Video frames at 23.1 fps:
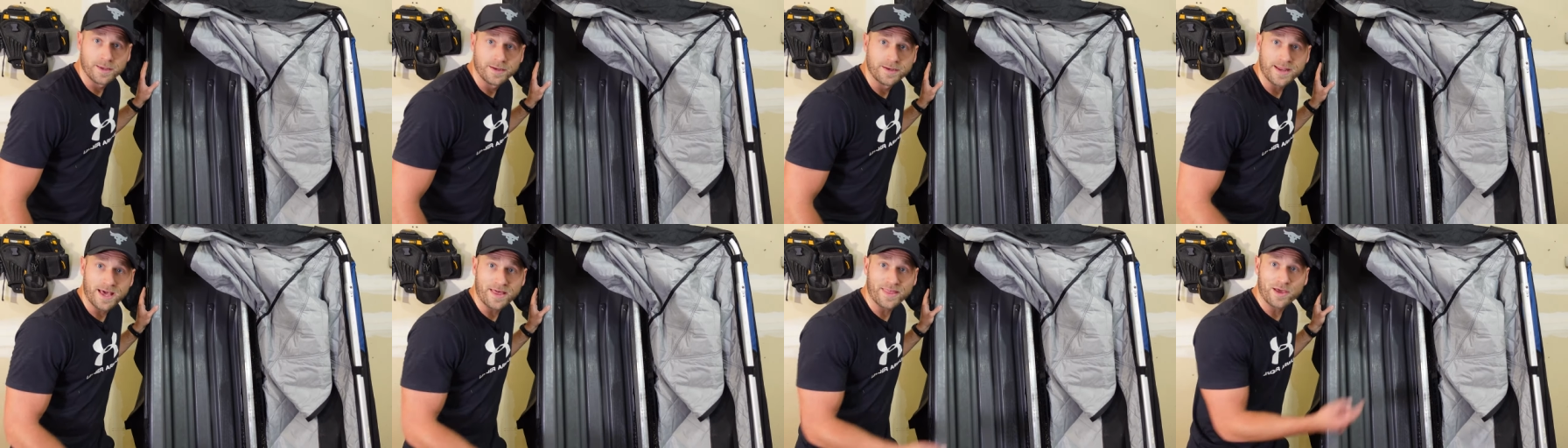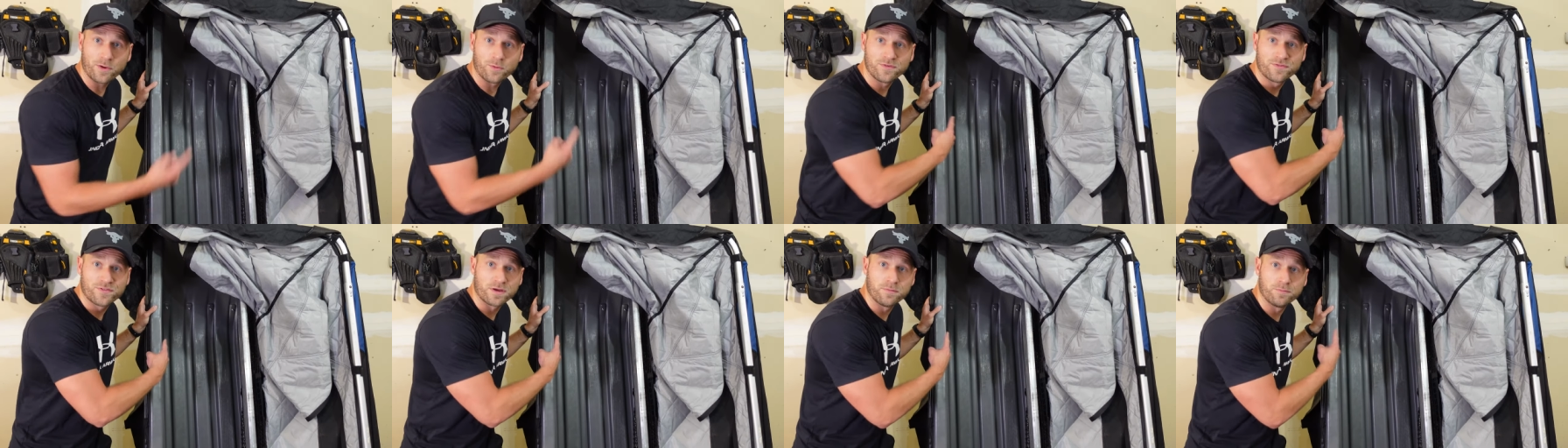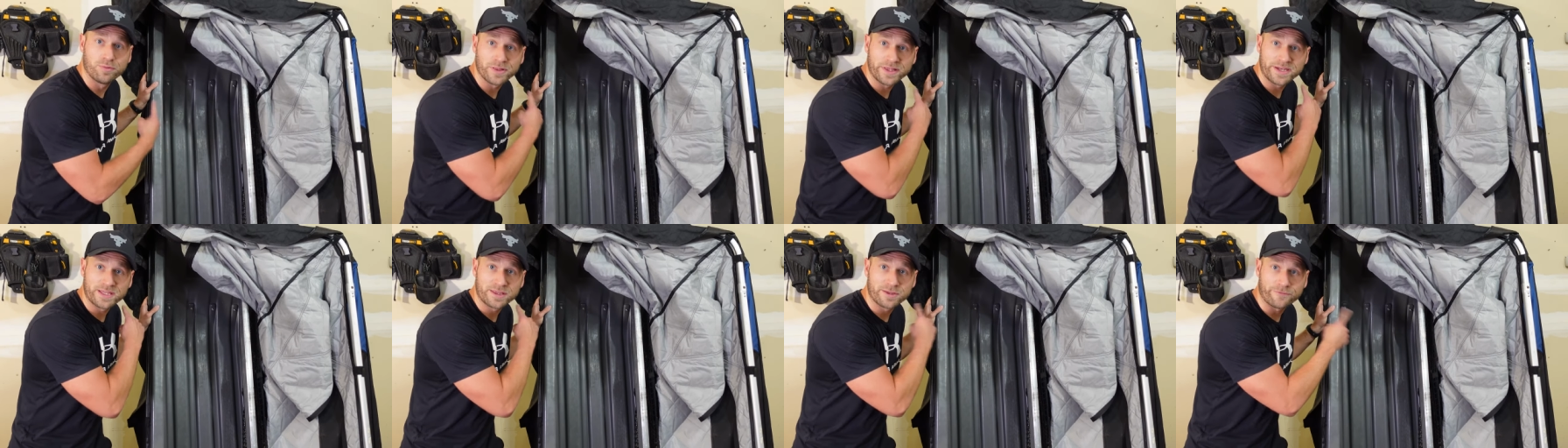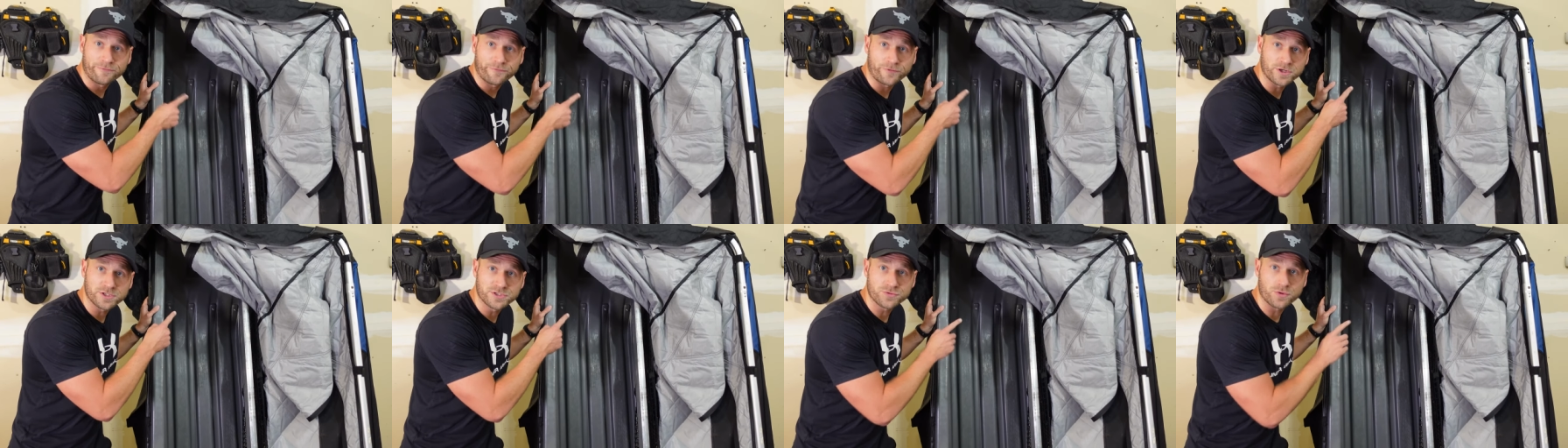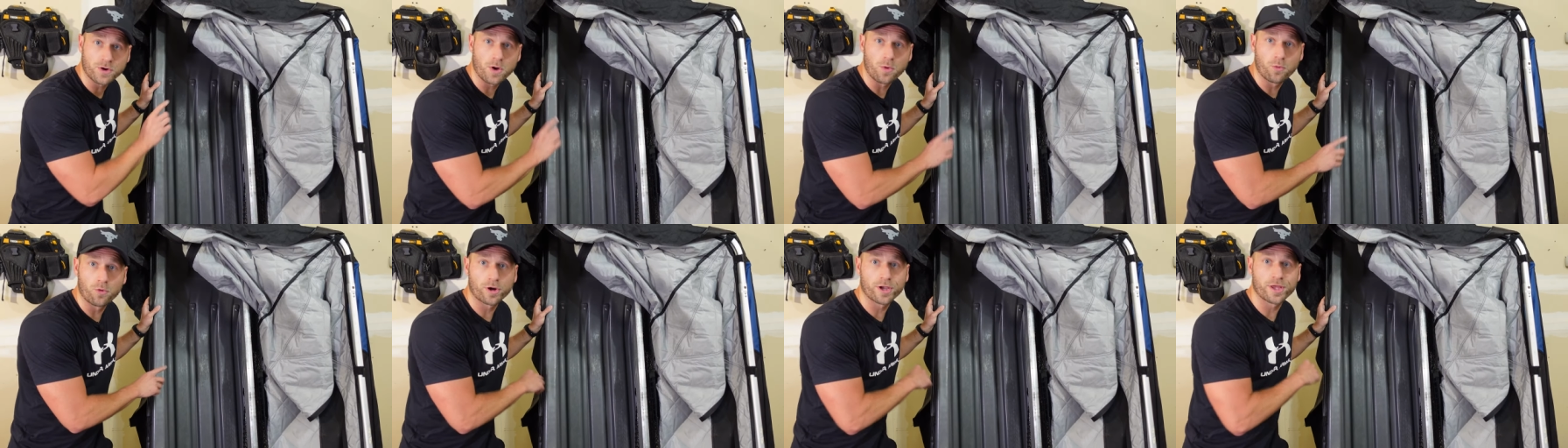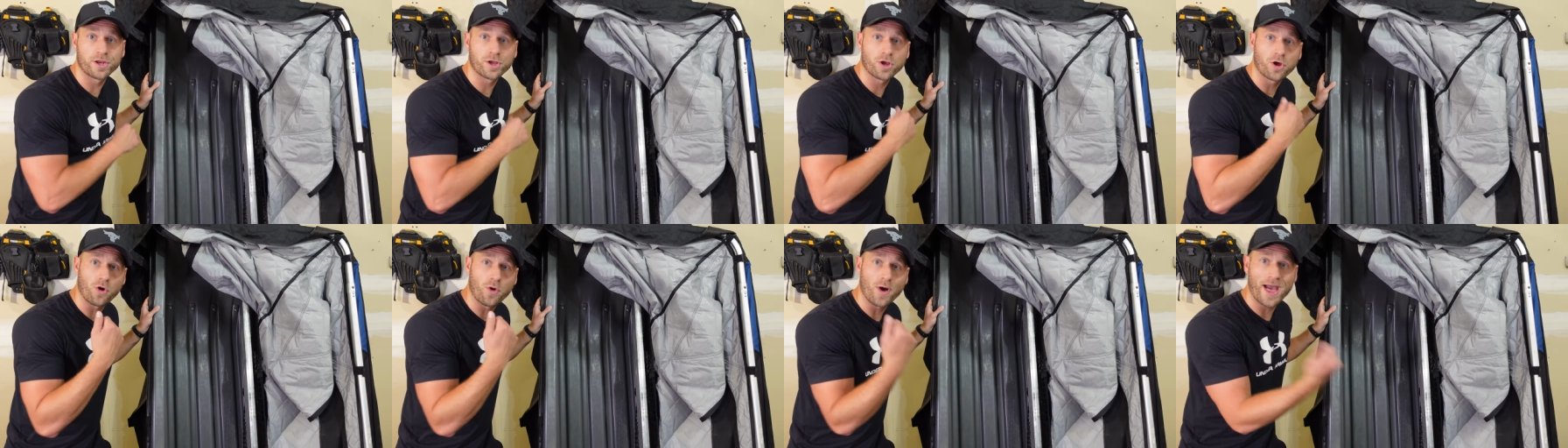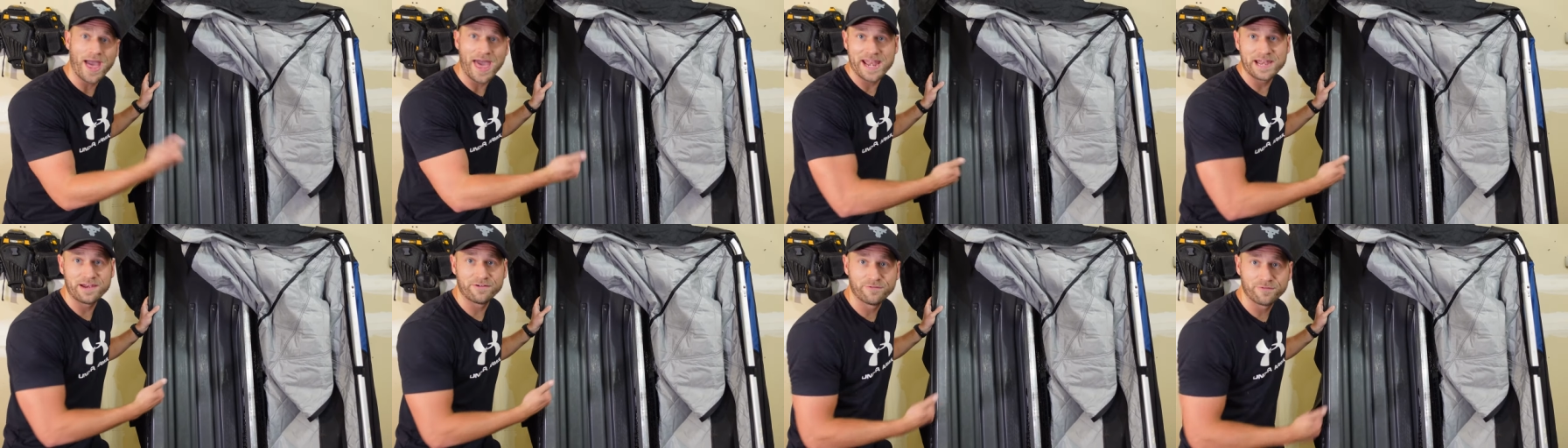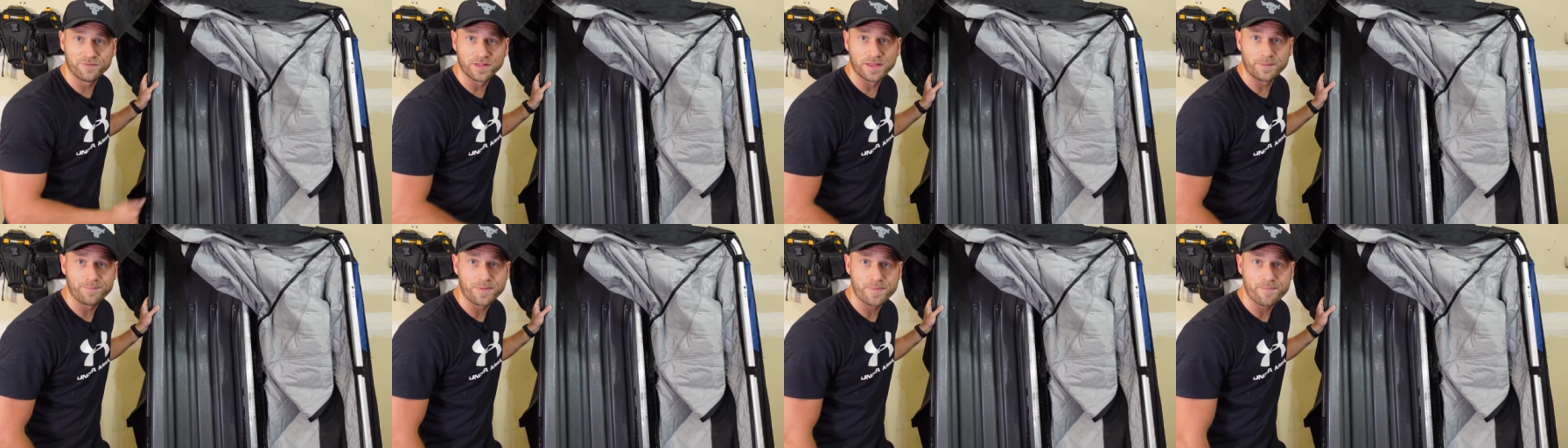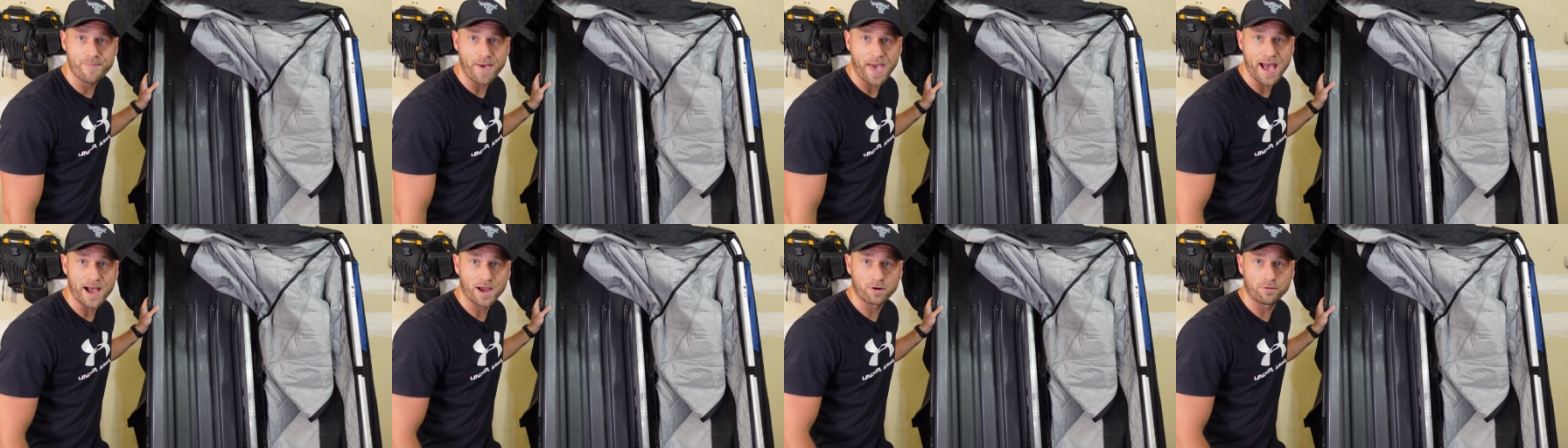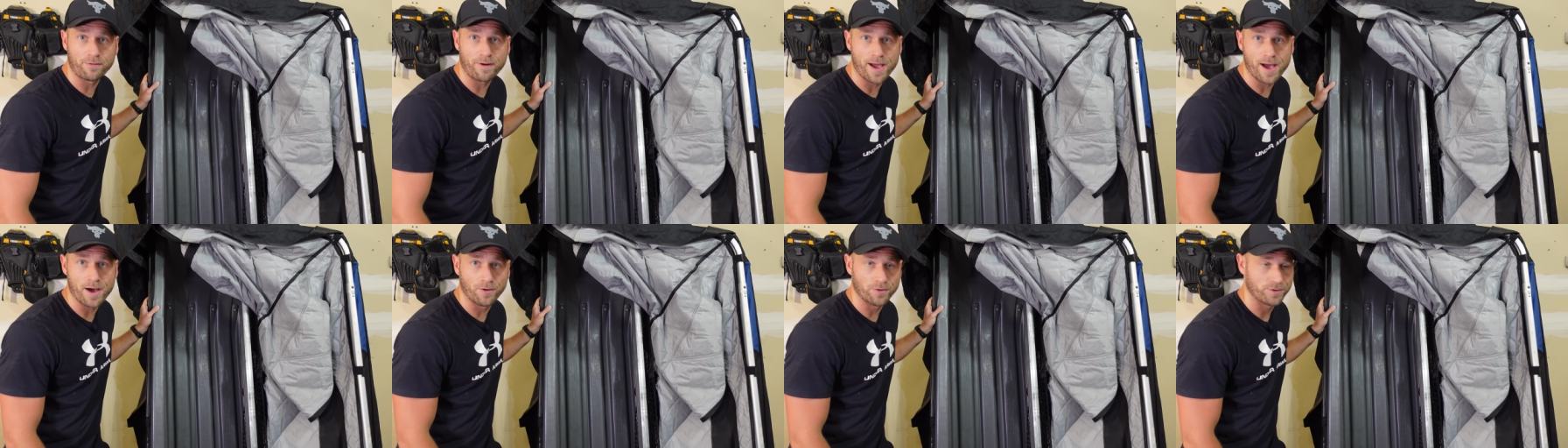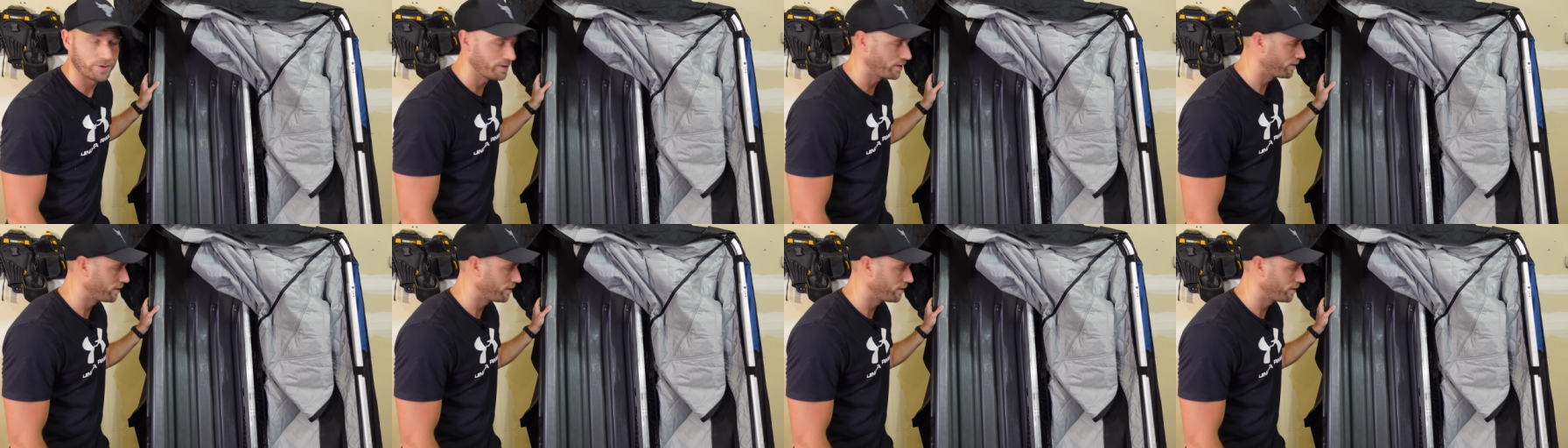Now that we've completed the first row, we're gonna go ahead and flip it back around.